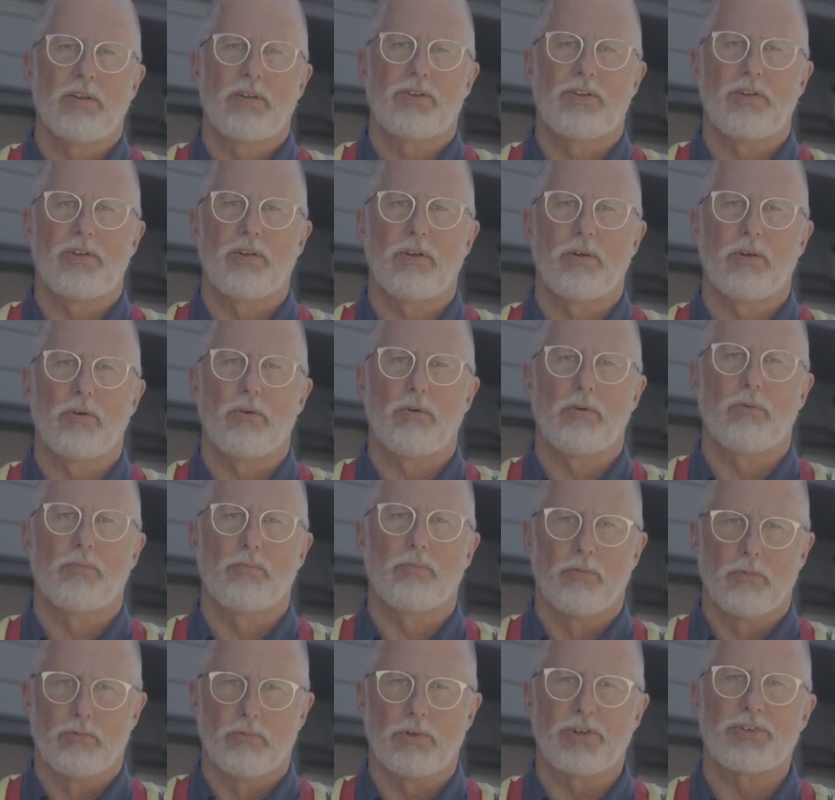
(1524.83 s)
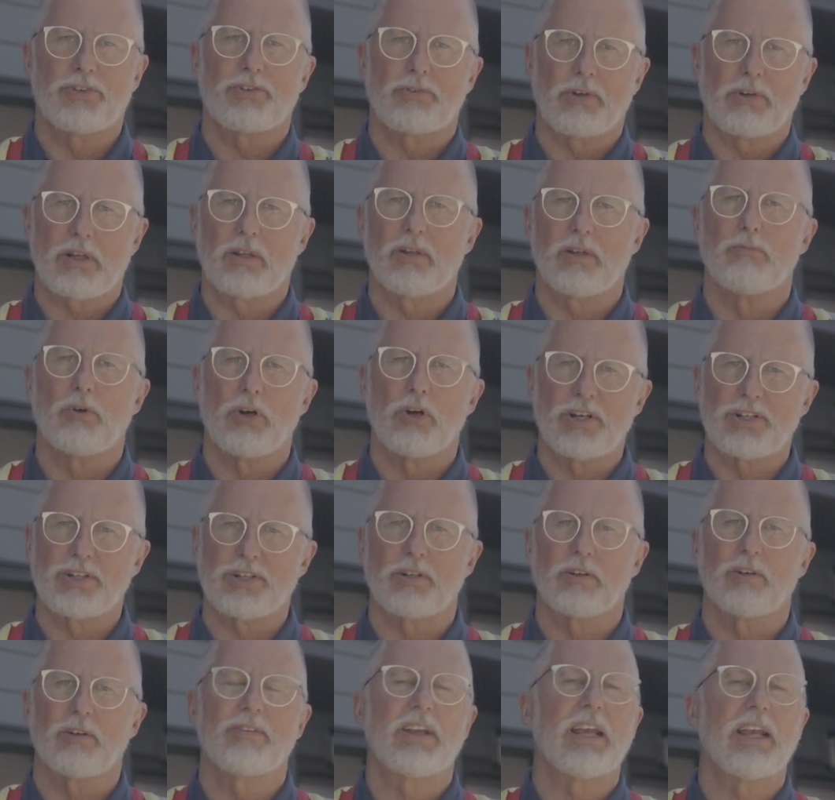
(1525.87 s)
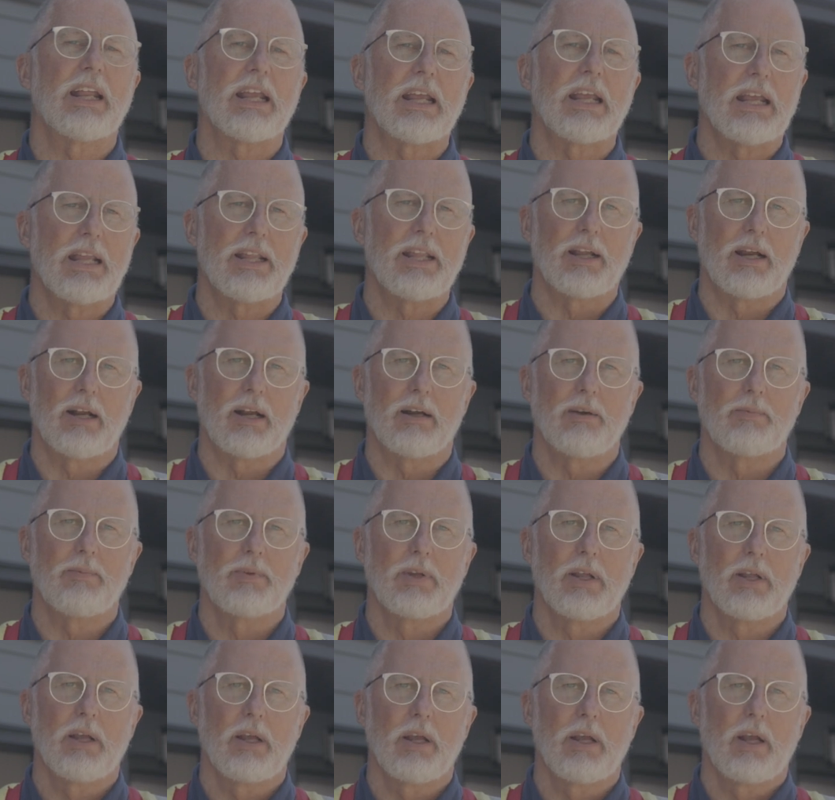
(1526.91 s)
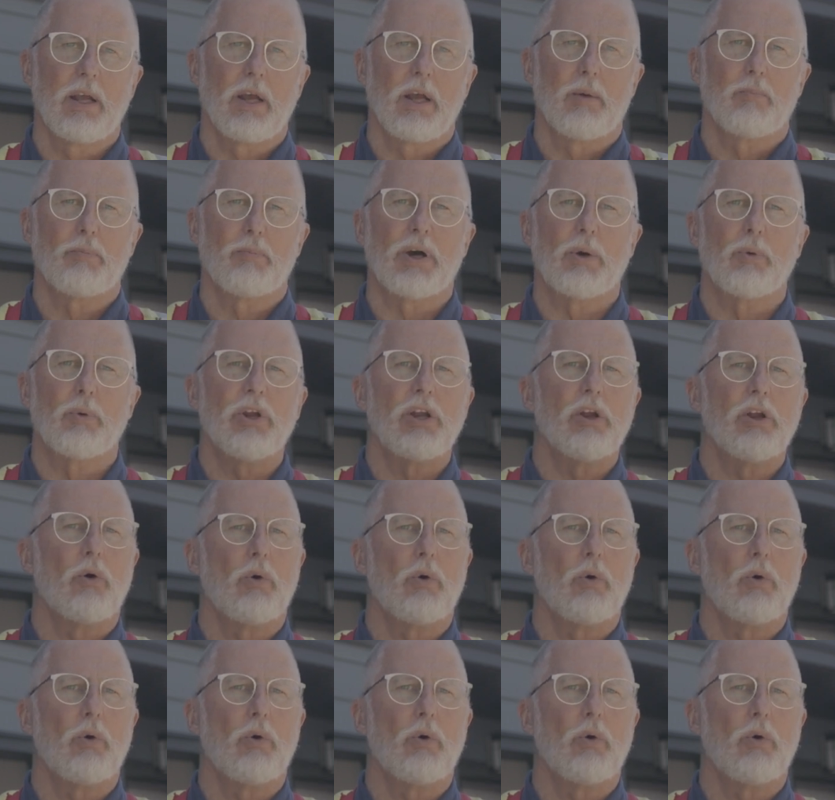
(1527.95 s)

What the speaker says: to restrict the moisture of getting in there. But we don't